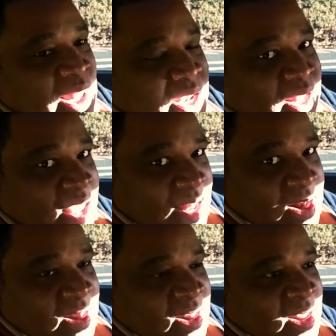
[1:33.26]
like that,
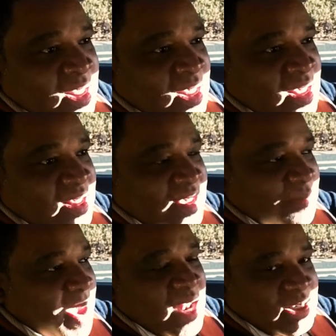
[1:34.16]

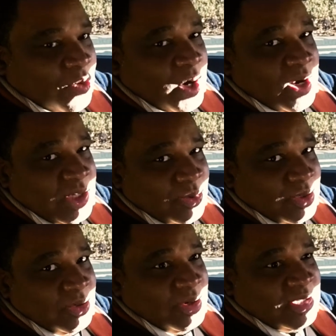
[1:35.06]
imagine what it is
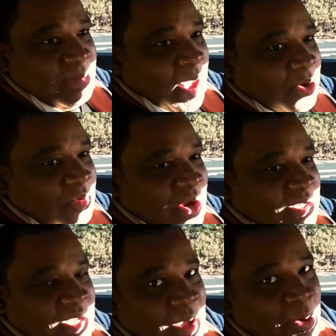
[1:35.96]
we'll do to somebody who
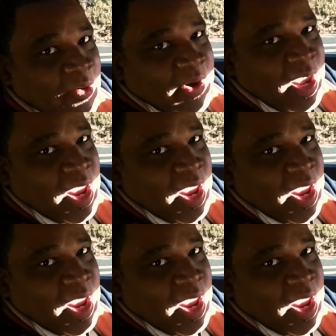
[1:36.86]
tries to come over